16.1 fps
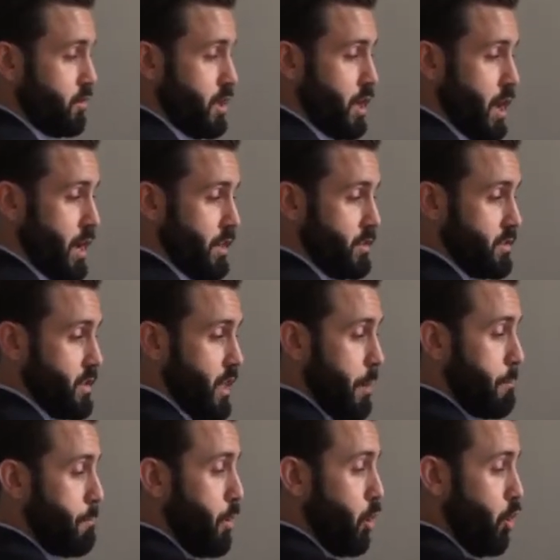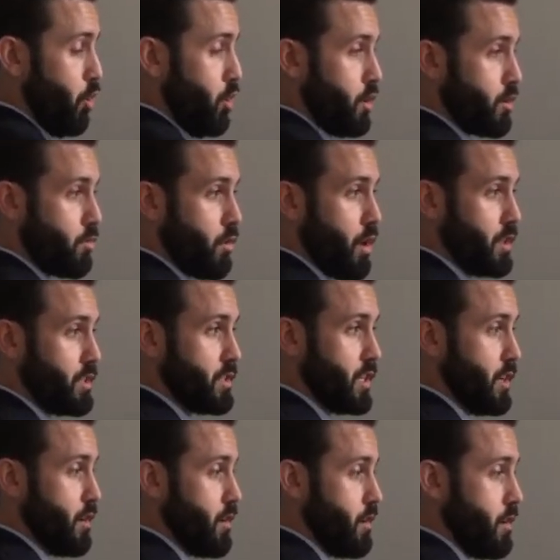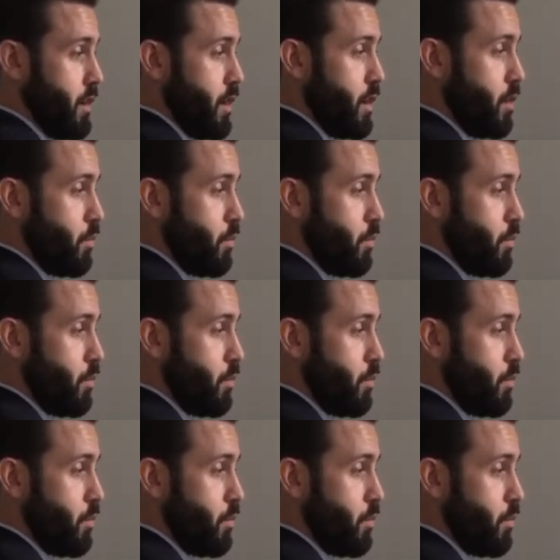lines that pull across here,